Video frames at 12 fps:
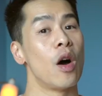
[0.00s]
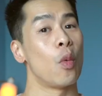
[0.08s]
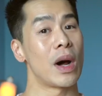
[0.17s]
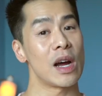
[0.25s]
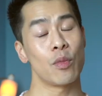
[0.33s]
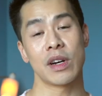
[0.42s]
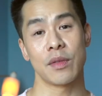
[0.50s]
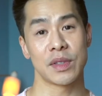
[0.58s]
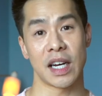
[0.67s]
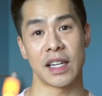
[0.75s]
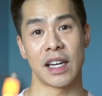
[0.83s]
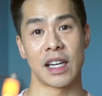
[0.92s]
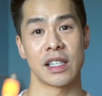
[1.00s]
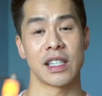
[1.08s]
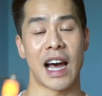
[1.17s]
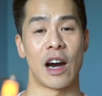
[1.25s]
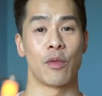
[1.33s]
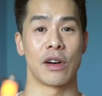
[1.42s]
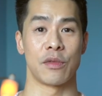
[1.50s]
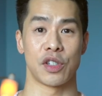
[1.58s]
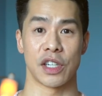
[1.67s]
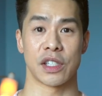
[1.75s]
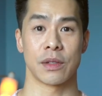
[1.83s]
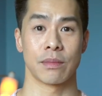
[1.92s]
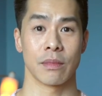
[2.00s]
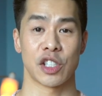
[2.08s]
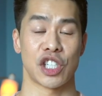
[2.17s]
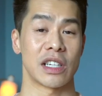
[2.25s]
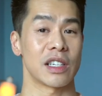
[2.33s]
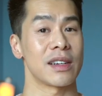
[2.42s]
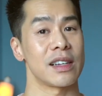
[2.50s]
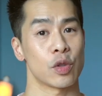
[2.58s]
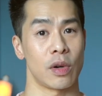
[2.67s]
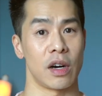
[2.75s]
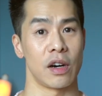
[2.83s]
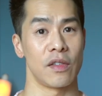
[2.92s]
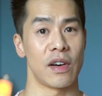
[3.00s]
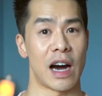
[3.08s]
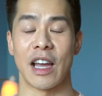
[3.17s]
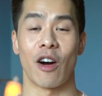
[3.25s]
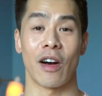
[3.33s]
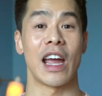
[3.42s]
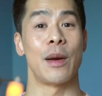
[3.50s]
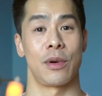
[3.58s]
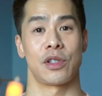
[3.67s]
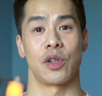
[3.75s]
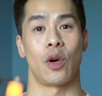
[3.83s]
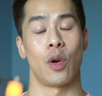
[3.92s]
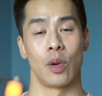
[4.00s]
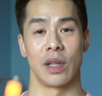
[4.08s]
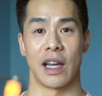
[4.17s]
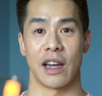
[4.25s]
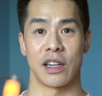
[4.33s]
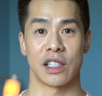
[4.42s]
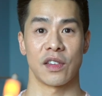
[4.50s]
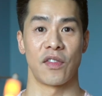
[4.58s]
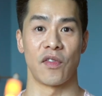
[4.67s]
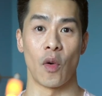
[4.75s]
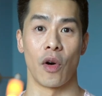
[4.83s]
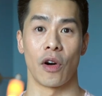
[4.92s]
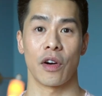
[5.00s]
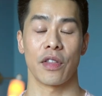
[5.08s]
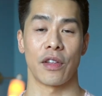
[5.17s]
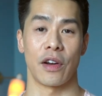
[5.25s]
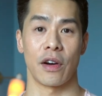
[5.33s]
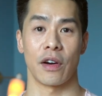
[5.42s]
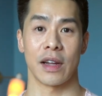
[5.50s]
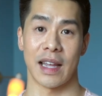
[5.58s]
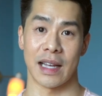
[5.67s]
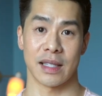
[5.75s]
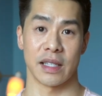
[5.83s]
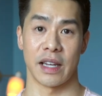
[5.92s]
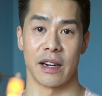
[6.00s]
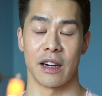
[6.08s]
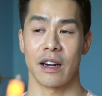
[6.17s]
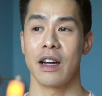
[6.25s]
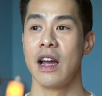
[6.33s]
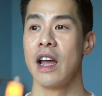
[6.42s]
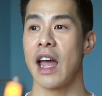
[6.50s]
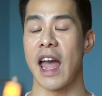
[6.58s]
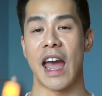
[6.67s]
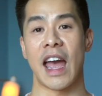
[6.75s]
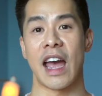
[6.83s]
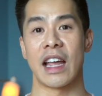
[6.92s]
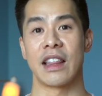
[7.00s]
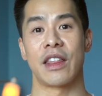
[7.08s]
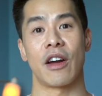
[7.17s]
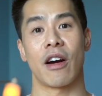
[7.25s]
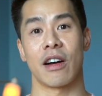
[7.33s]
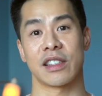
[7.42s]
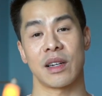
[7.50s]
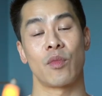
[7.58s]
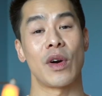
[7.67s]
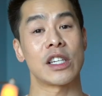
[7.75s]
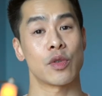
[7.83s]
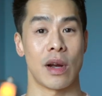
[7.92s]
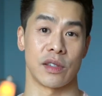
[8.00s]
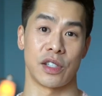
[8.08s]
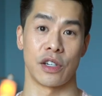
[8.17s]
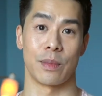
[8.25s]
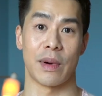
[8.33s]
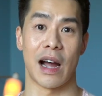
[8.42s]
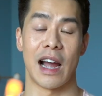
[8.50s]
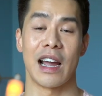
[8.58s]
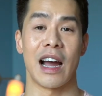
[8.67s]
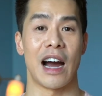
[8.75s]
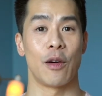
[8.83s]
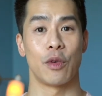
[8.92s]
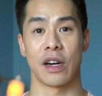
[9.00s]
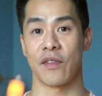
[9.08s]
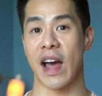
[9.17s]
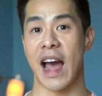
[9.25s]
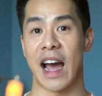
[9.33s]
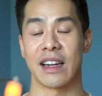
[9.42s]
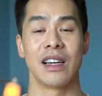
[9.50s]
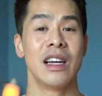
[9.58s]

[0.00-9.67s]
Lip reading: what I would have done is I would have just checked out at 12. They are able to hold luggage for their guests here. And there are some restaurants nearby. I would have had